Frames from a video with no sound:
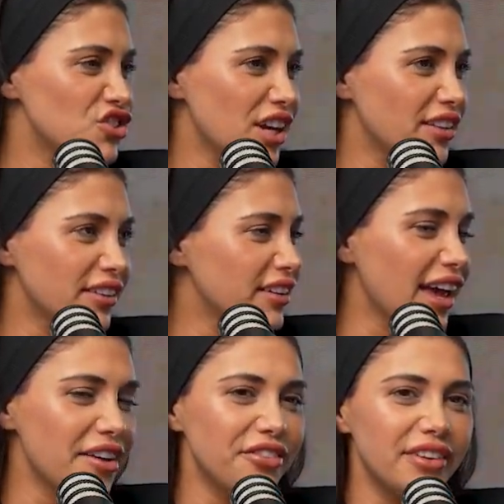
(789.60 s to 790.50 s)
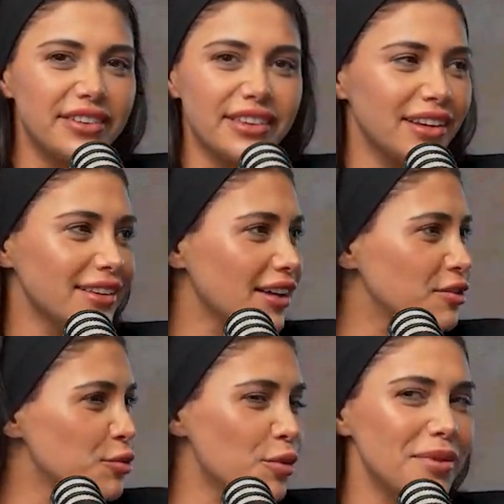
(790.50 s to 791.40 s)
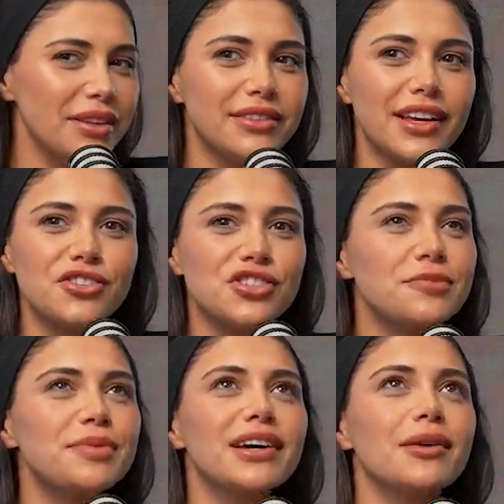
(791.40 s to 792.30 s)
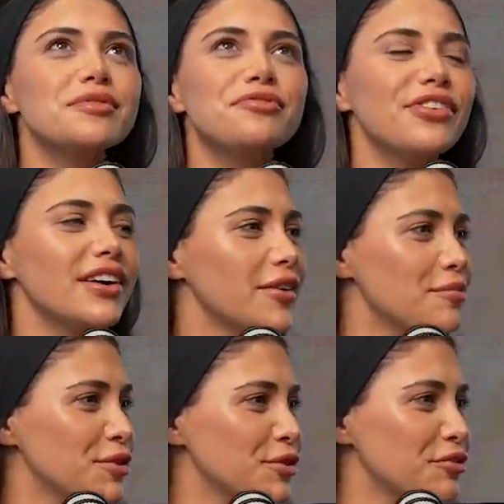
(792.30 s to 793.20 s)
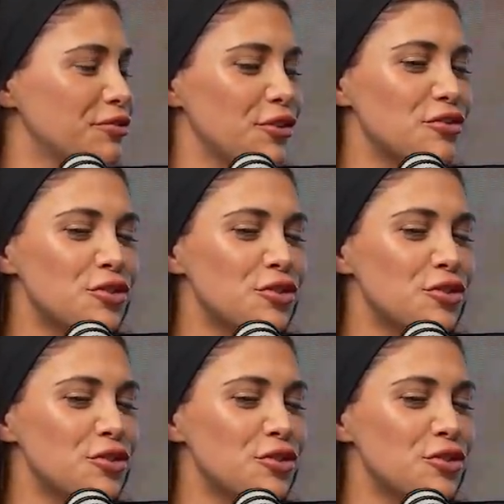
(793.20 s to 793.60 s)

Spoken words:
general, everything that woman touches becomes very beautiful.